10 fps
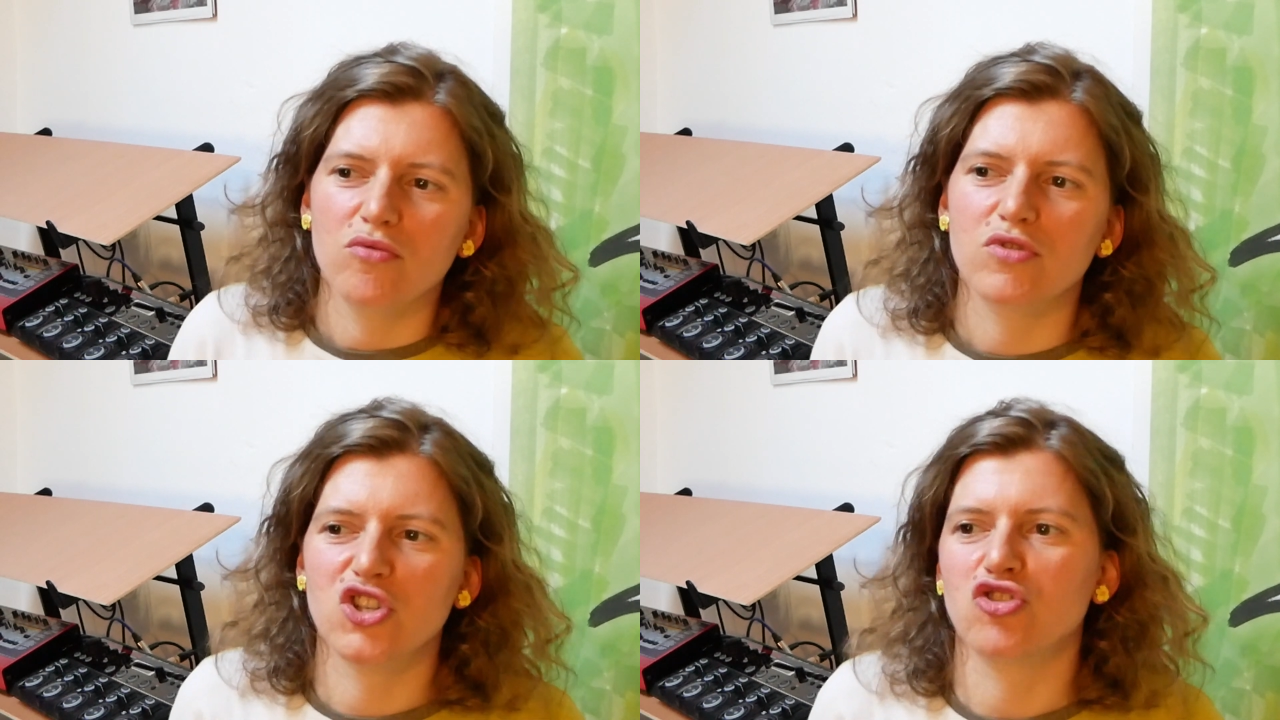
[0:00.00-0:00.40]

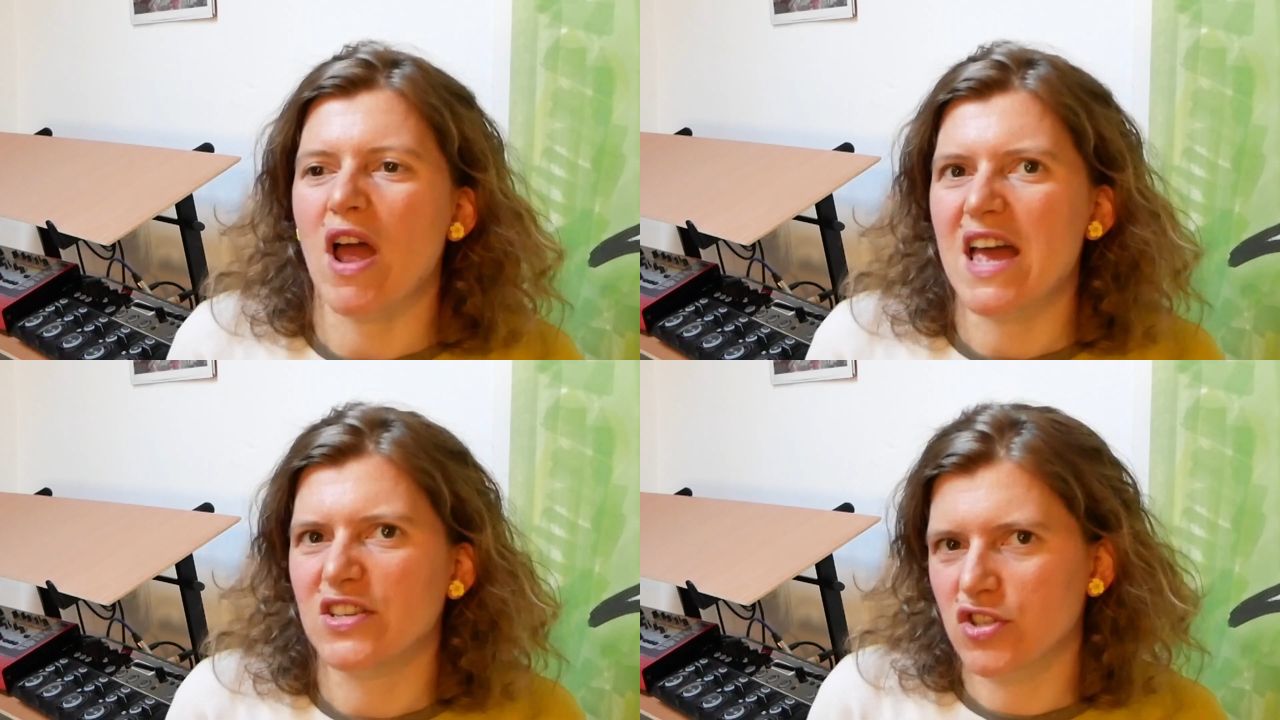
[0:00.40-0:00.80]

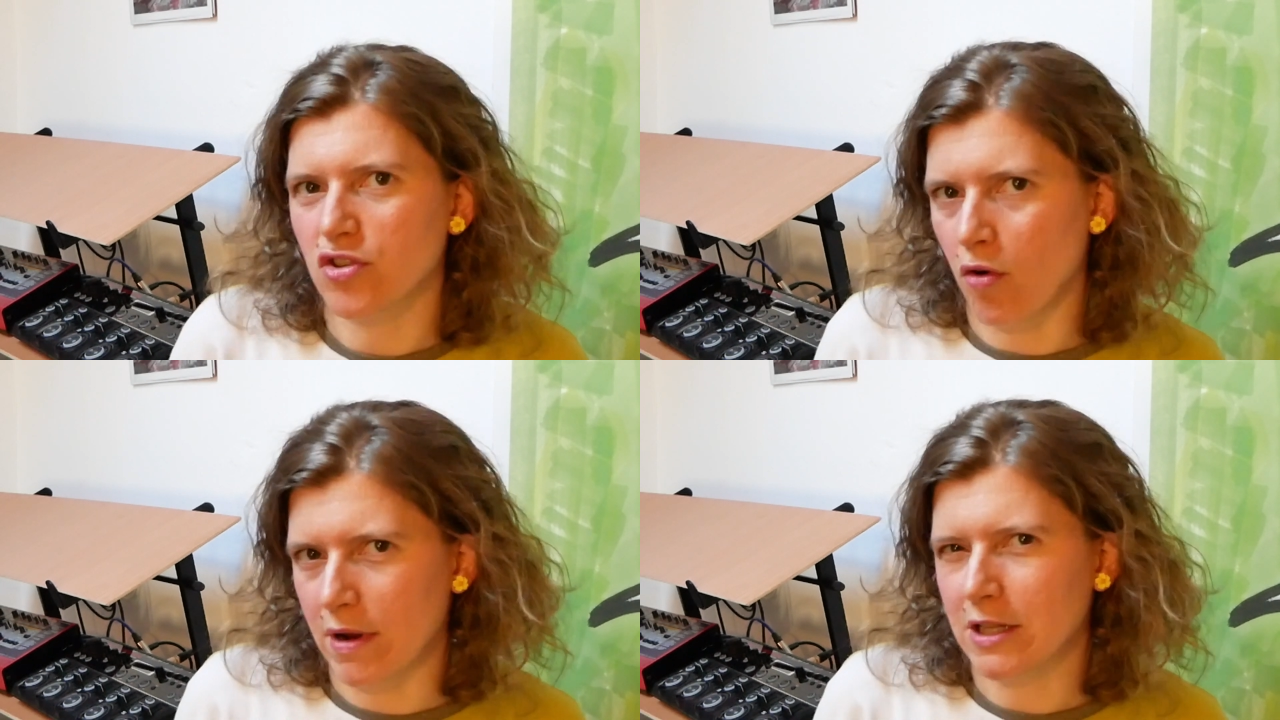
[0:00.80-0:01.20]
stress
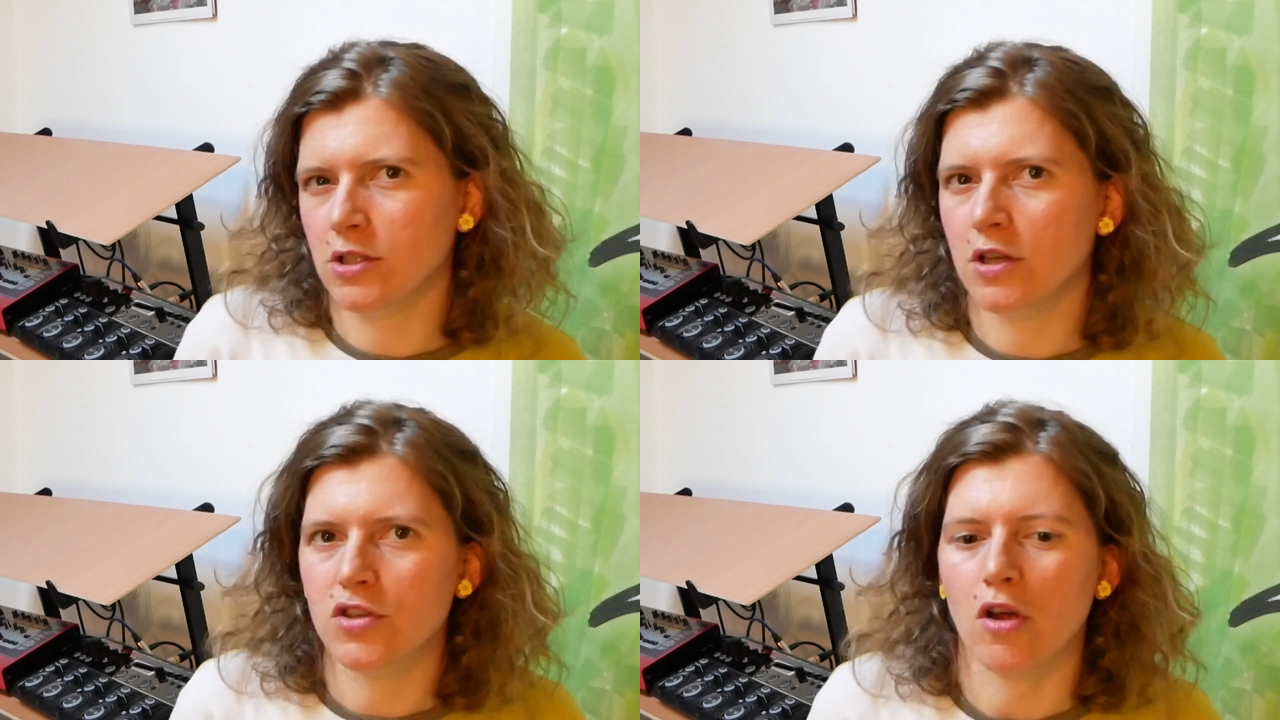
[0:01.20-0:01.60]
or
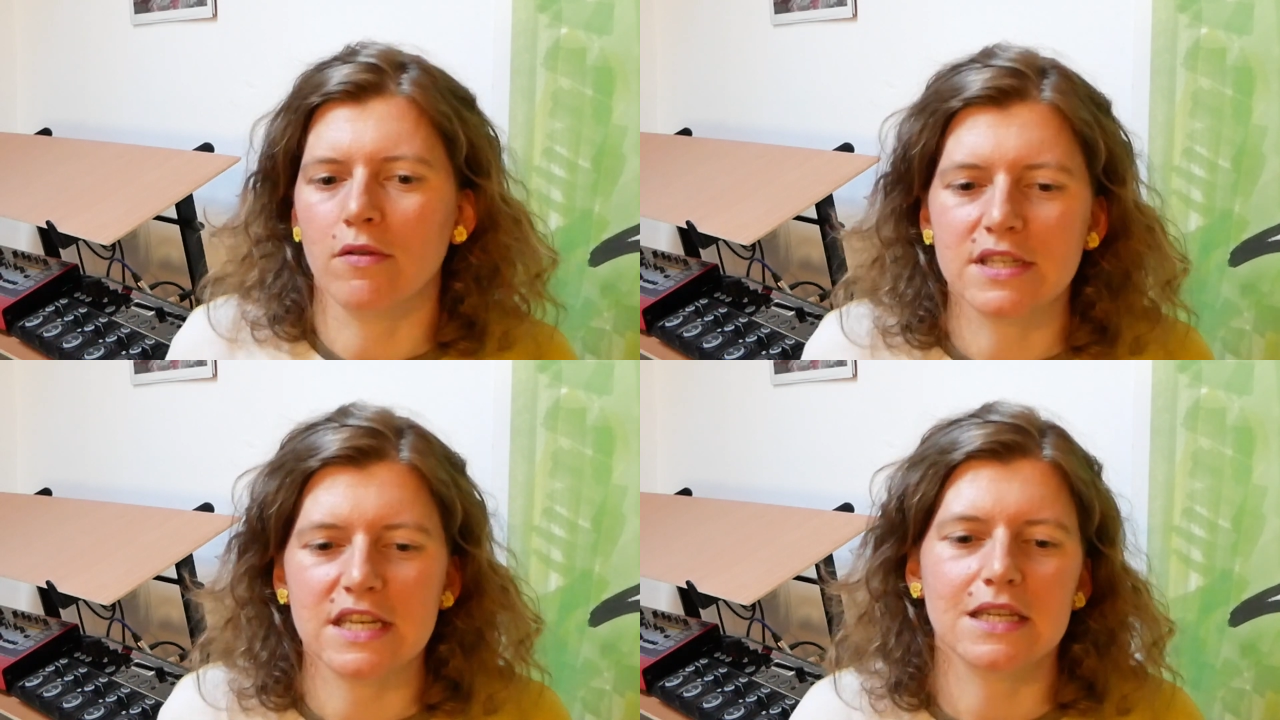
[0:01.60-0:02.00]
illness or
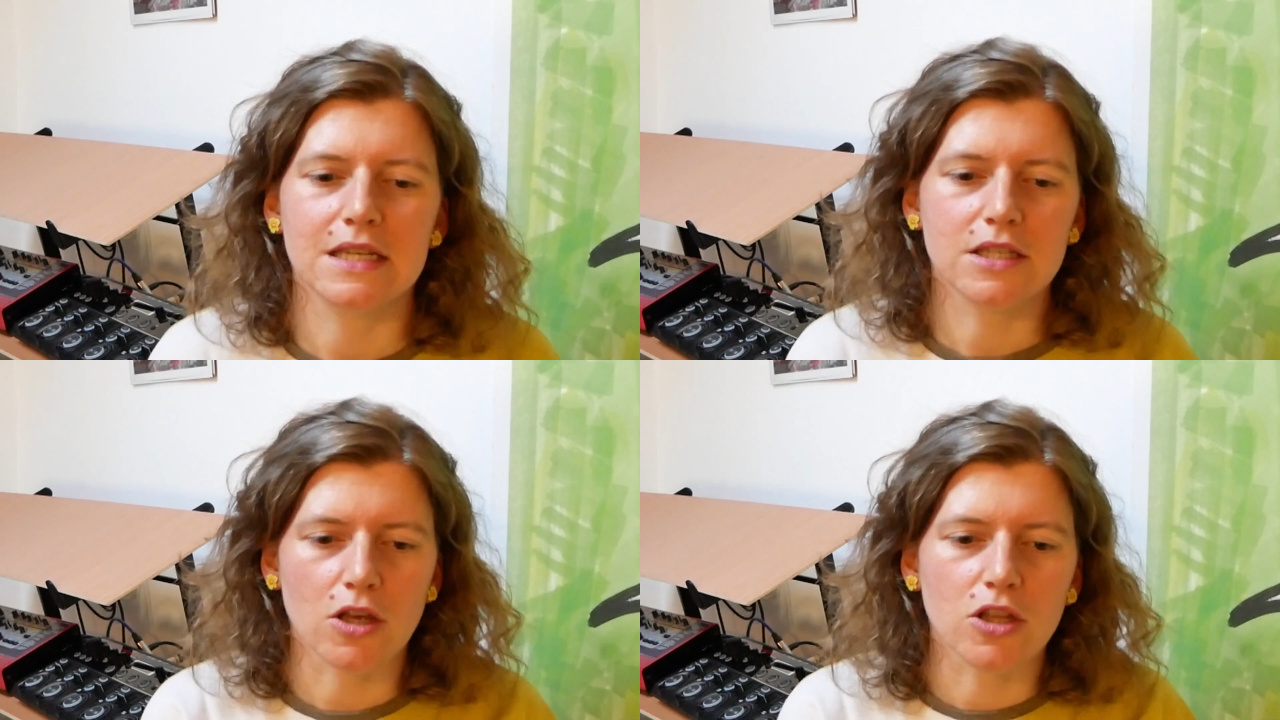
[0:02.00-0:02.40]

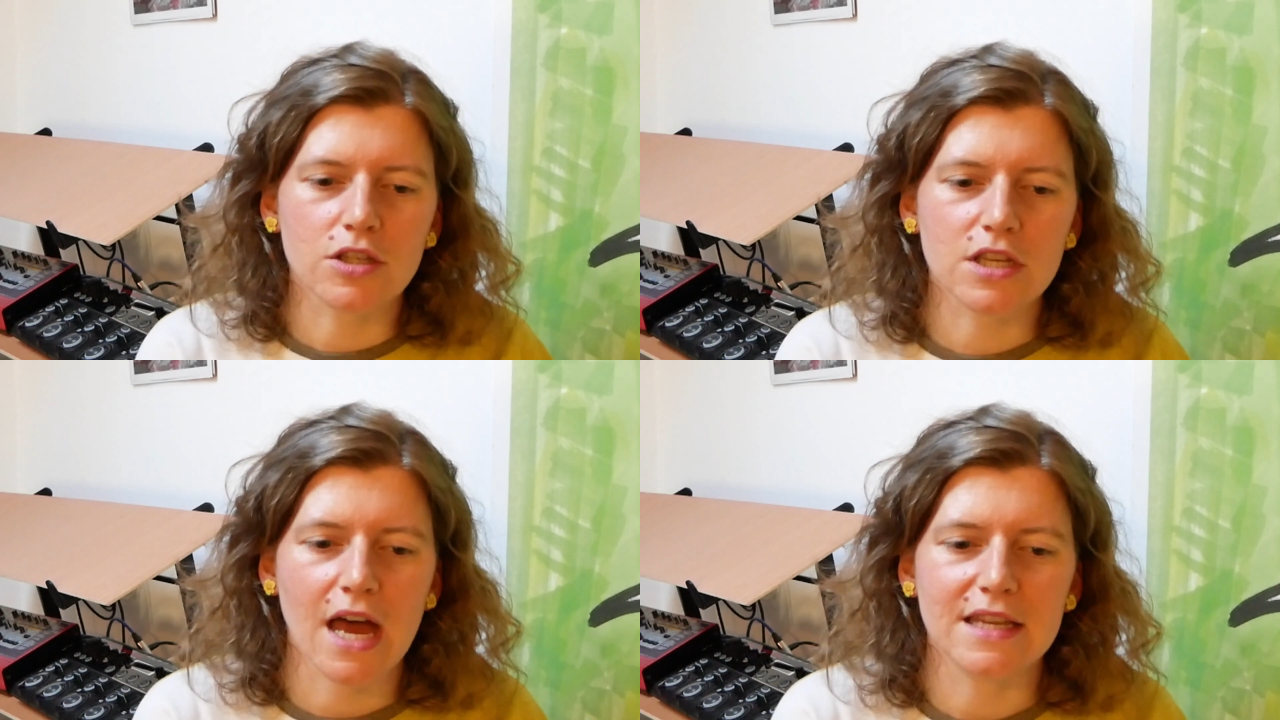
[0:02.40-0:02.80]
resistance or
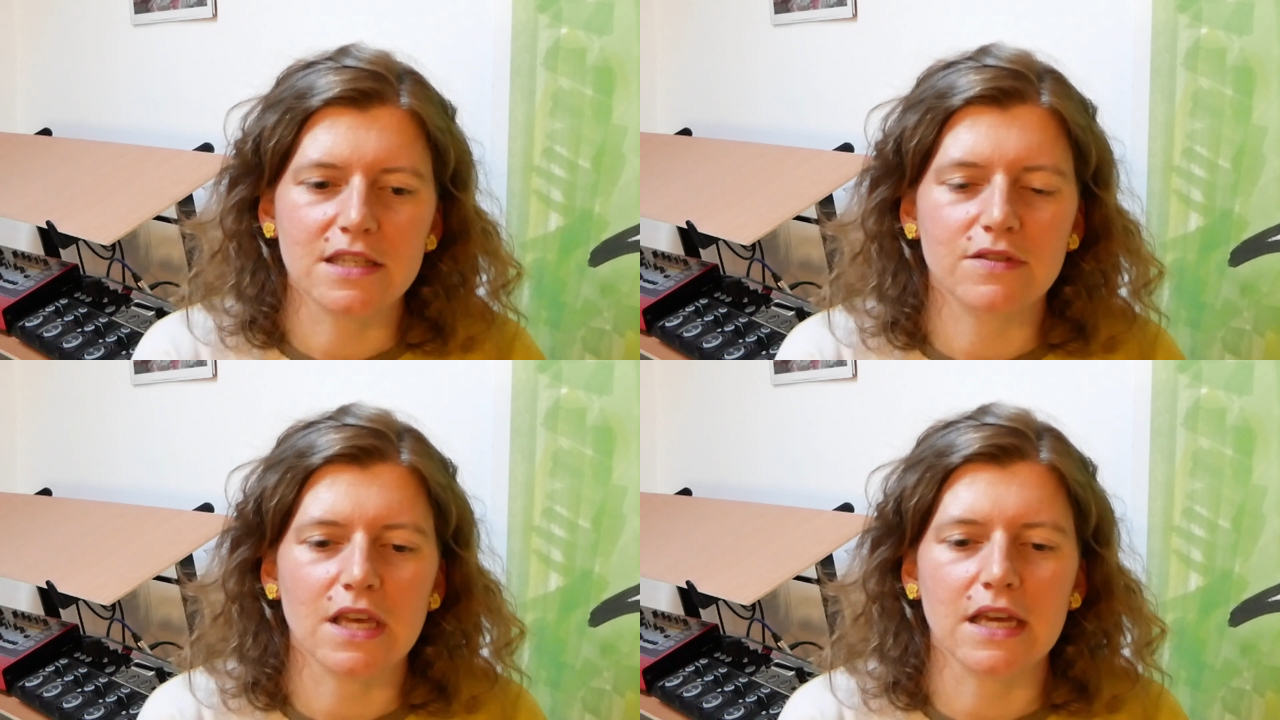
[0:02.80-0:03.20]
those
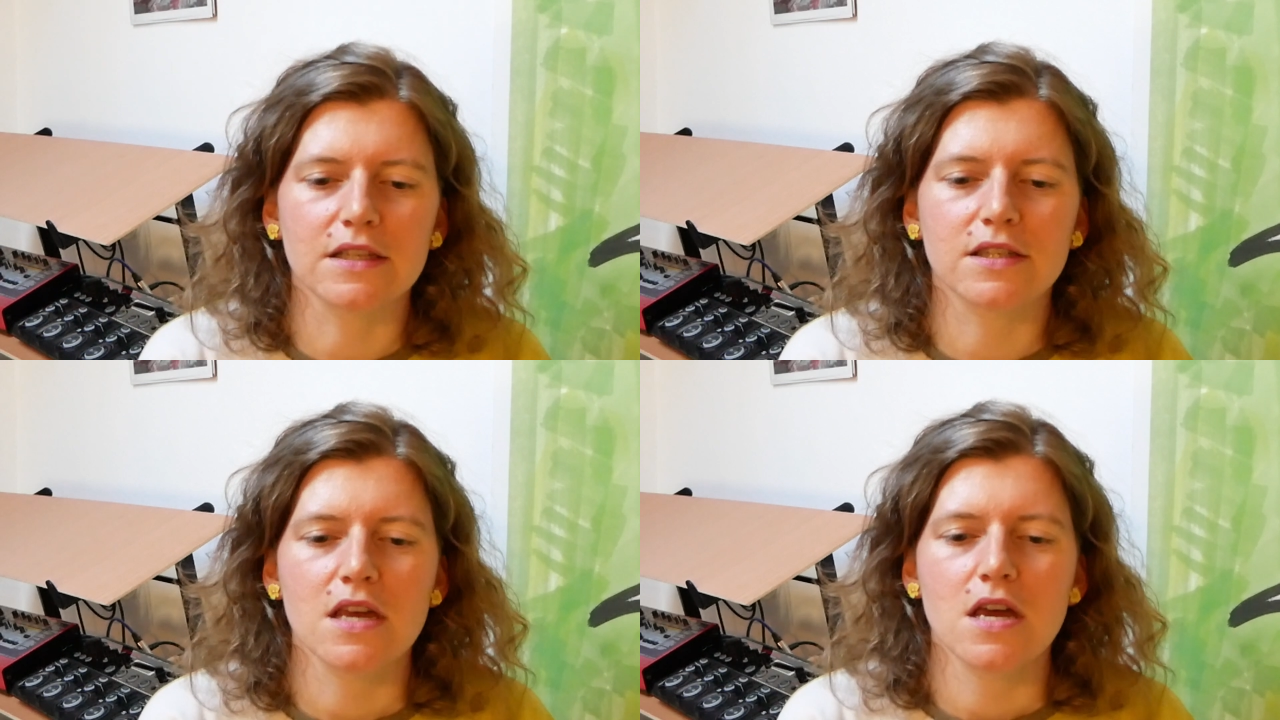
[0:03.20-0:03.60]
kinds of
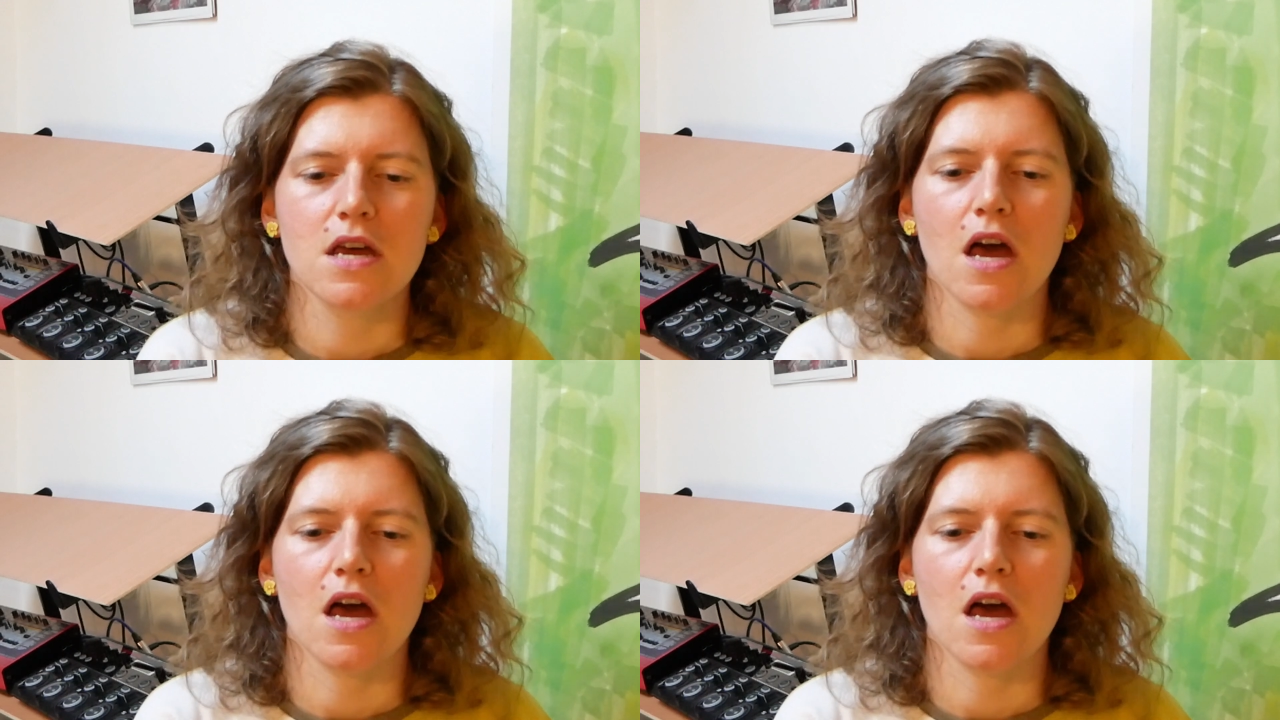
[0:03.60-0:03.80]
things,